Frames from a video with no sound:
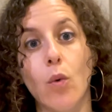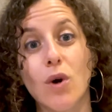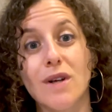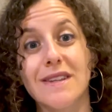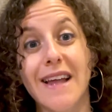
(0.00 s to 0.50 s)

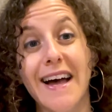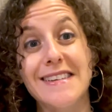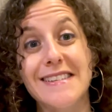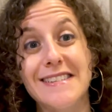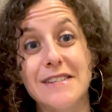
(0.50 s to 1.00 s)
where
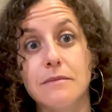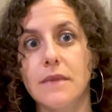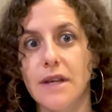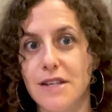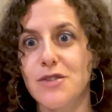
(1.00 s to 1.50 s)
less
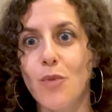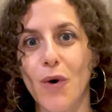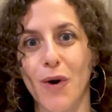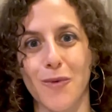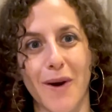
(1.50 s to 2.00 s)
is
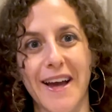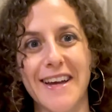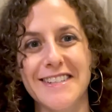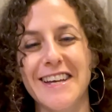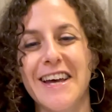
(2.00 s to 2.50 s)
more,
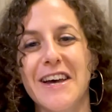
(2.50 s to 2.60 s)
right?